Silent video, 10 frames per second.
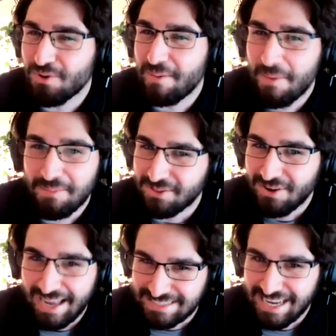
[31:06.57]
Oh, I remember the
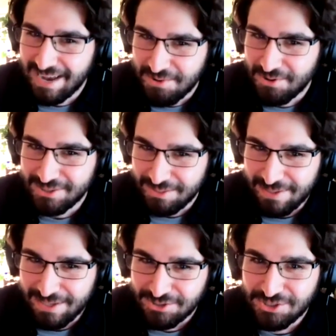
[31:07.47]
last time you were at the
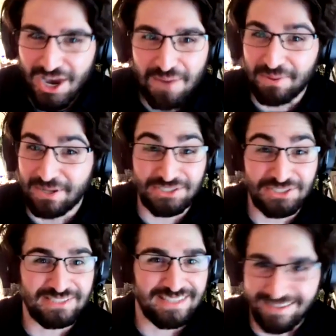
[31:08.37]
beach, but it's
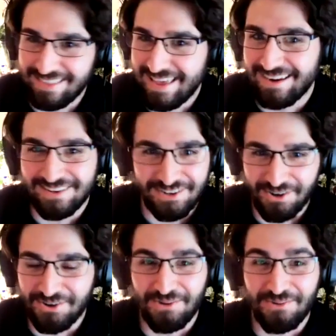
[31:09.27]
still there, and you
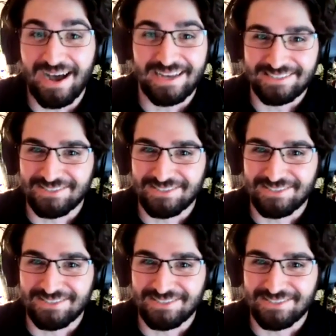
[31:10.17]
don't know why.